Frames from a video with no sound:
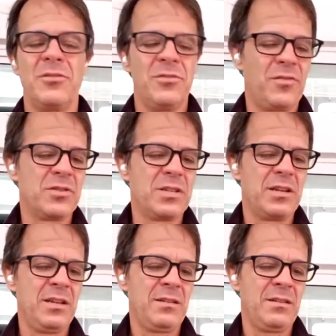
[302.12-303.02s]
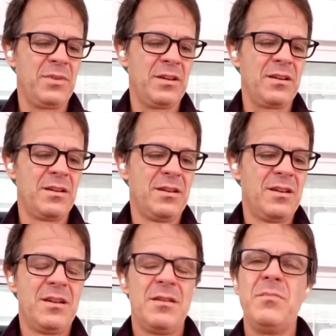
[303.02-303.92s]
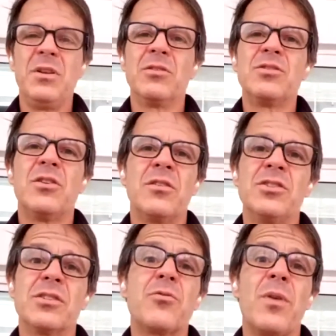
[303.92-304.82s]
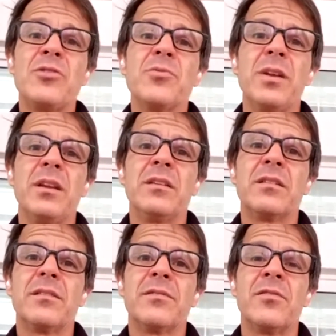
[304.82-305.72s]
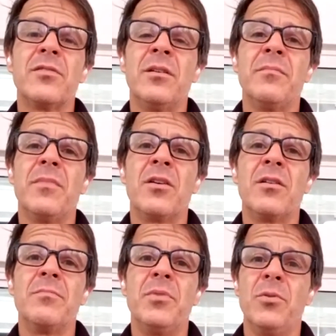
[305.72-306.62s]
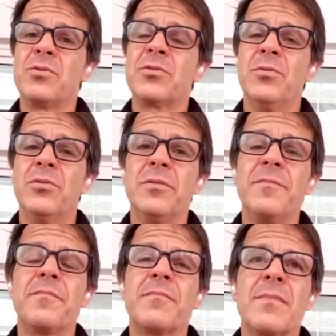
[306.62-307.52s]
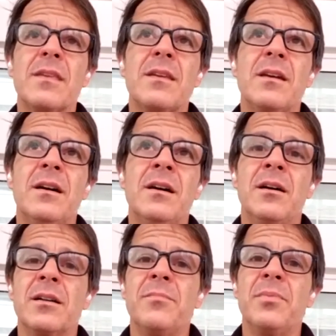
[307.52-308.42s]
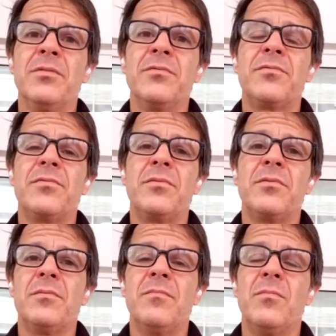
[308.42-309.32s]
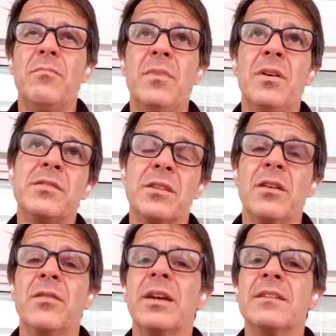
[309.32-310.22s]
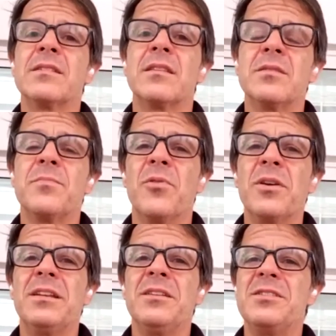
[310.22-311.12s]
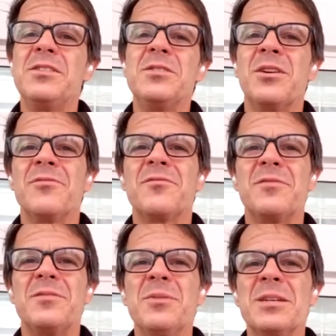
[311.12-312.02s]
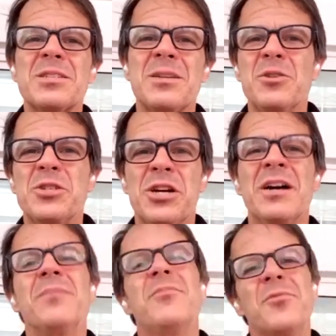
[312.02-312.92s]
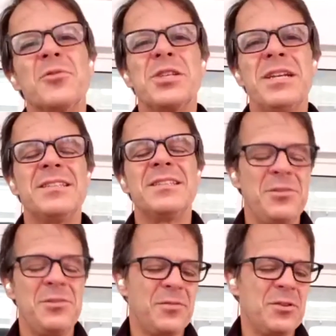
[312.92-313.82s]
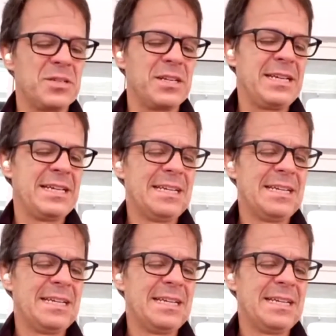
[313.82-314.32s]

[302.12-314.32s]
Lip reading: university, and my middle daughter just graduated from our boat school a couple of months ago, I guess, at this point, and she's off doing a summer job before she heads to university.